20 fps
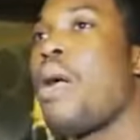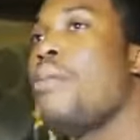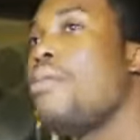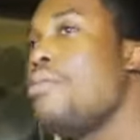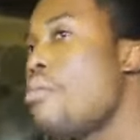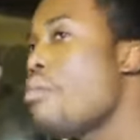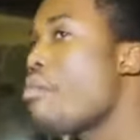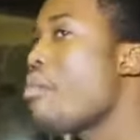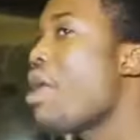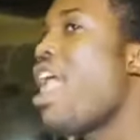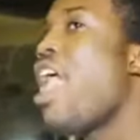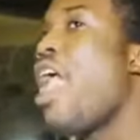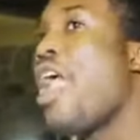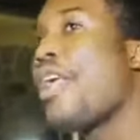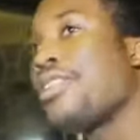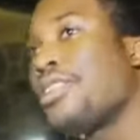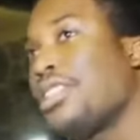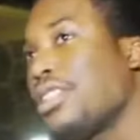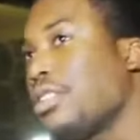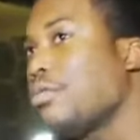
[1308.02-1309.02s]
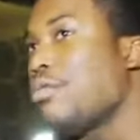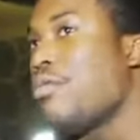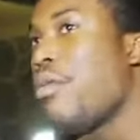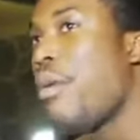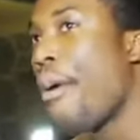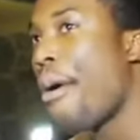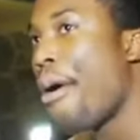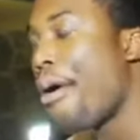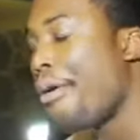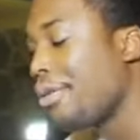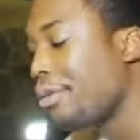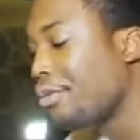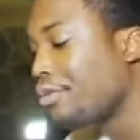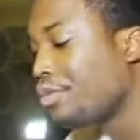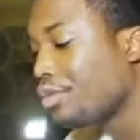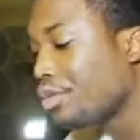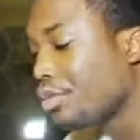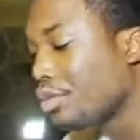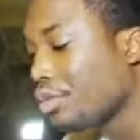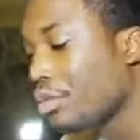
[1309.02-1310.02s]
I be mad, nigga.
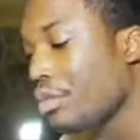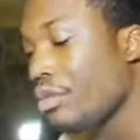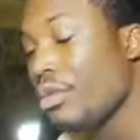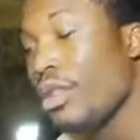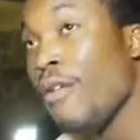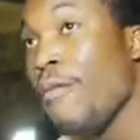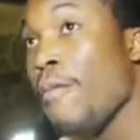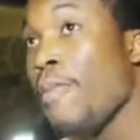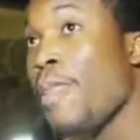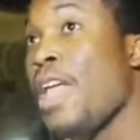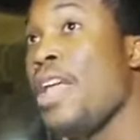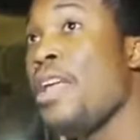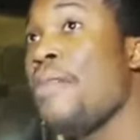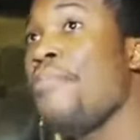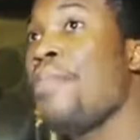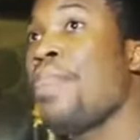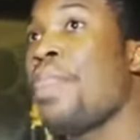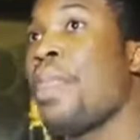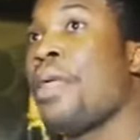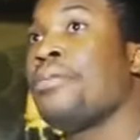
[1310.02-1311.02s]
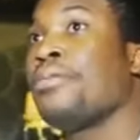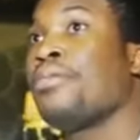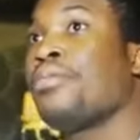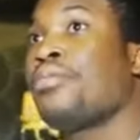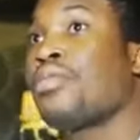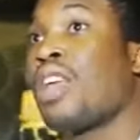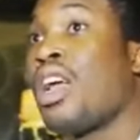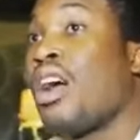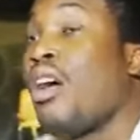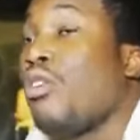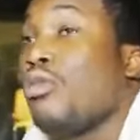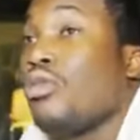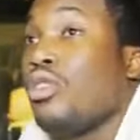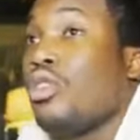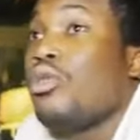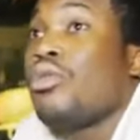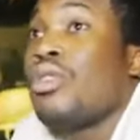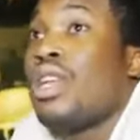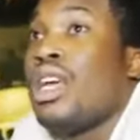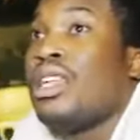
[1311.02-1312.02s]
And I
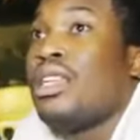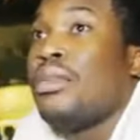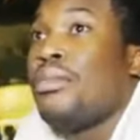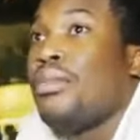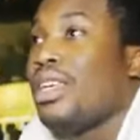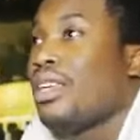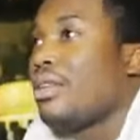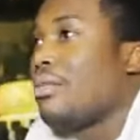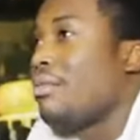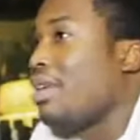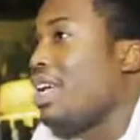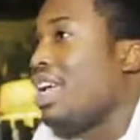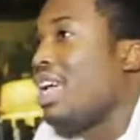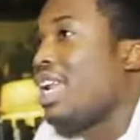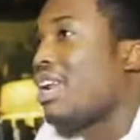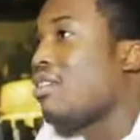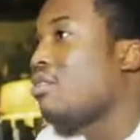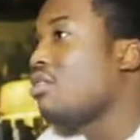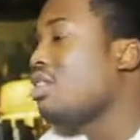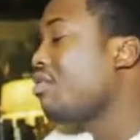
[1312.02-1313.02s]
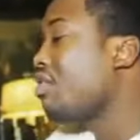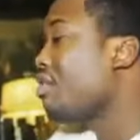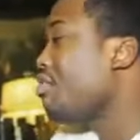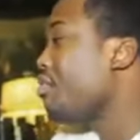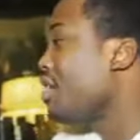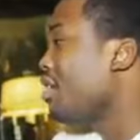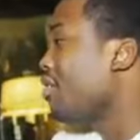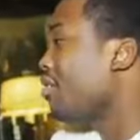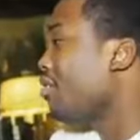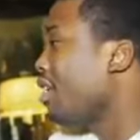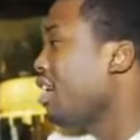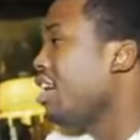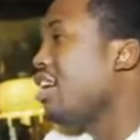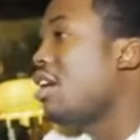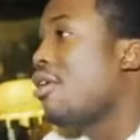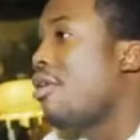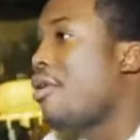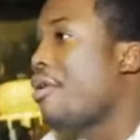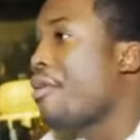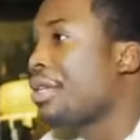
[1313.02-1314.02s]
don't do nothing to make them mad. I don't even be
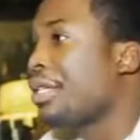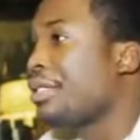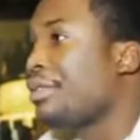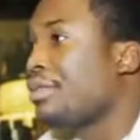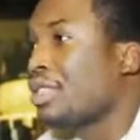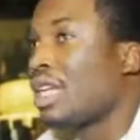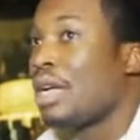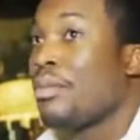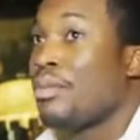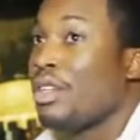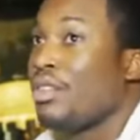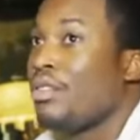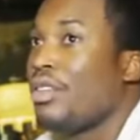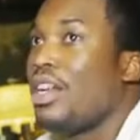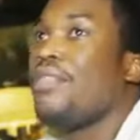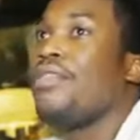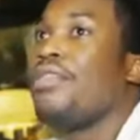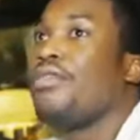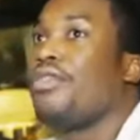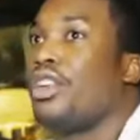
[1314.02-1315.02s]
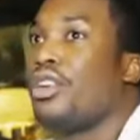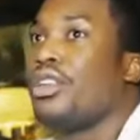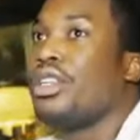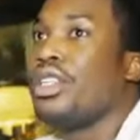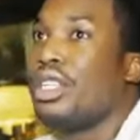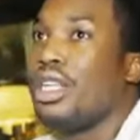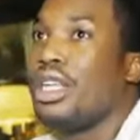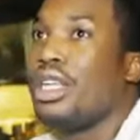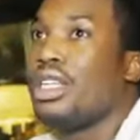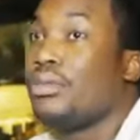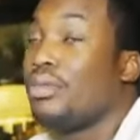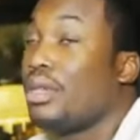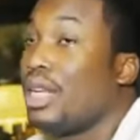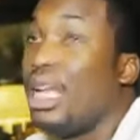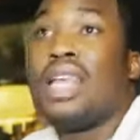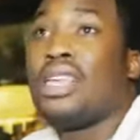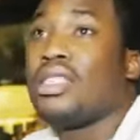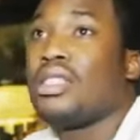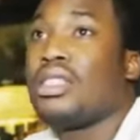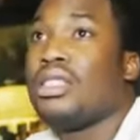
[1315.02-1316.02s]
around. I've been around for thirty days,
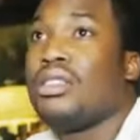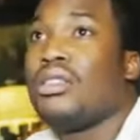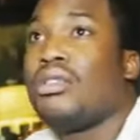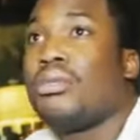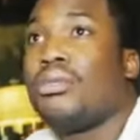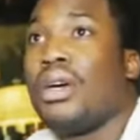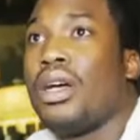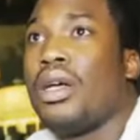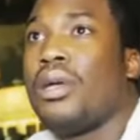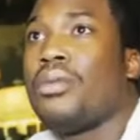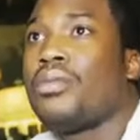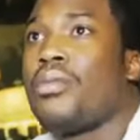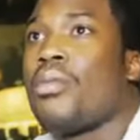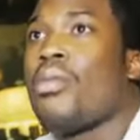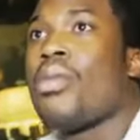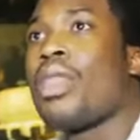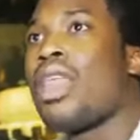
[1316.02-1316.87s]
but I ain't seen nobody.